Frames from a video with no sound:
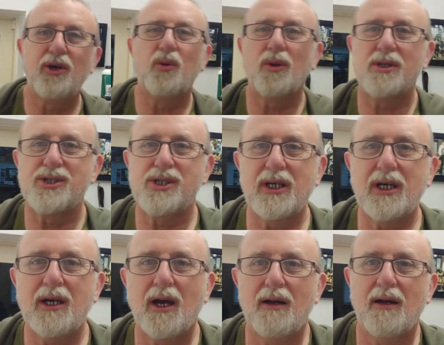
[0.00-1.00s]
you will
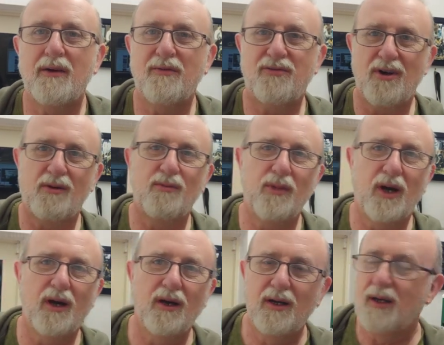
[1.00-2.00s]
see from
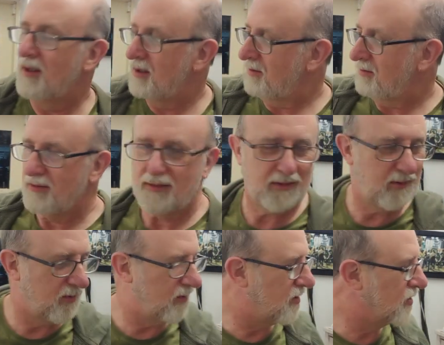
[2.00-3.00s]
uh,
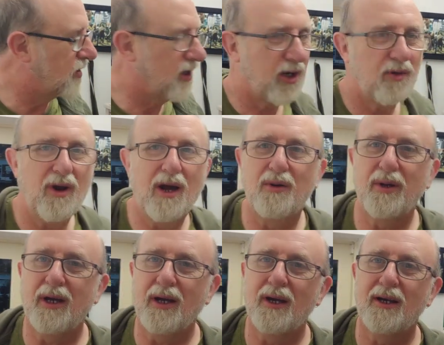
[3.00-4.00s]
looking around
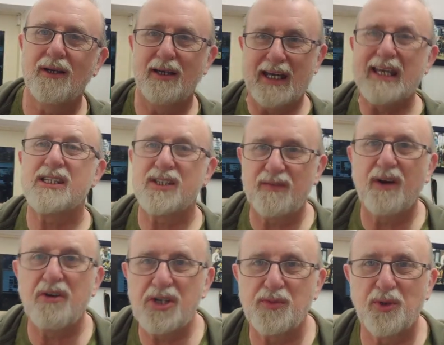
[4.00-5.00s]
here, it's a
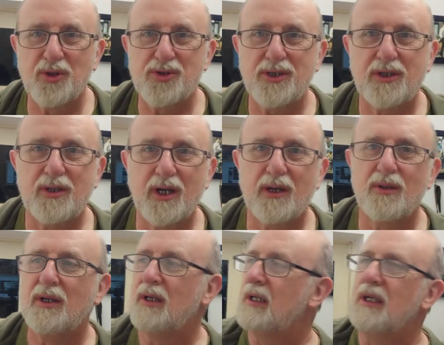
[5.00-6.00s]
very small studio.
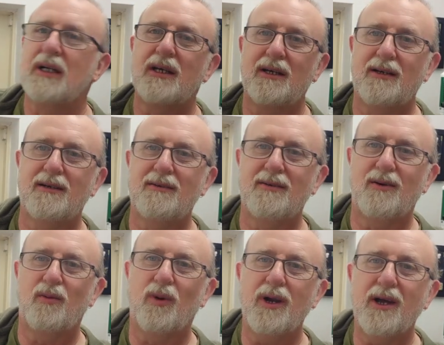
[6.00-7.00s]

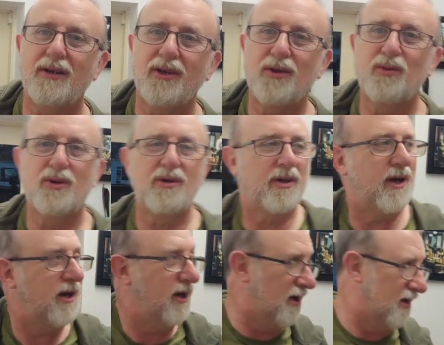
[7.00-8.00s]
One hand on the wall
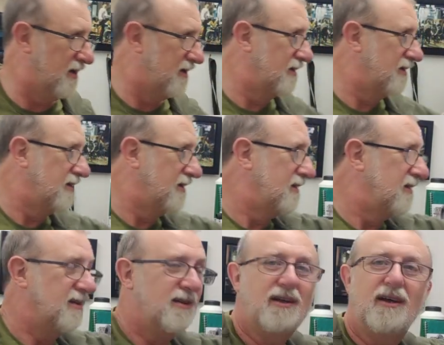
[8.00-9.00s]
there,
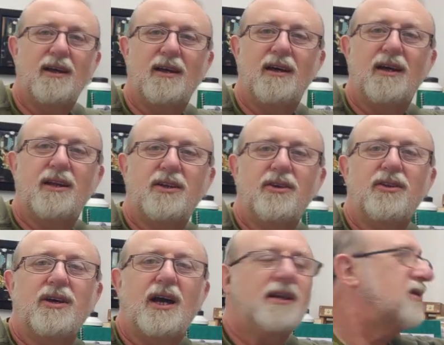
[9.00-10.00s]
and the
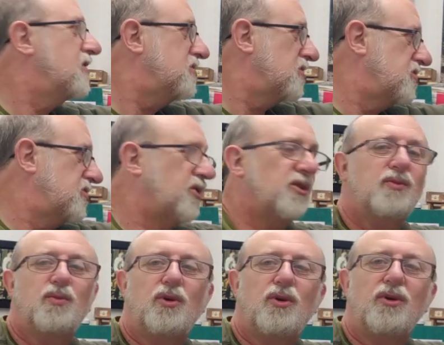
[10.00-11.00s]
other hand can touch the
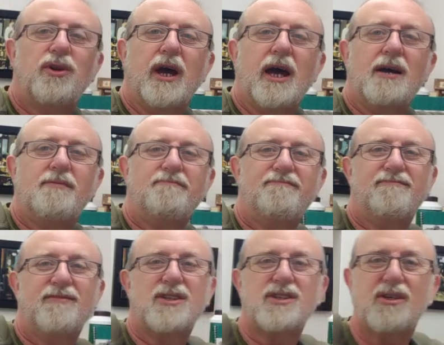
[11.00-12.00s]
other wall there.
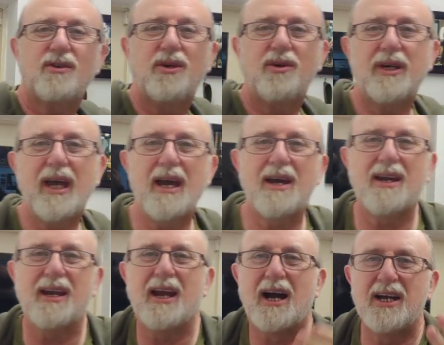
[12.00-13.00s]
So you can get
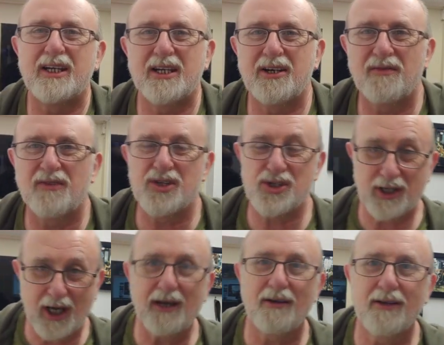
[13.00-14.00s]
an idea of the
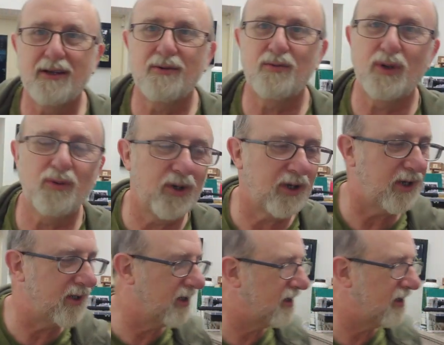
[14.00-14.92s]
scale that we're working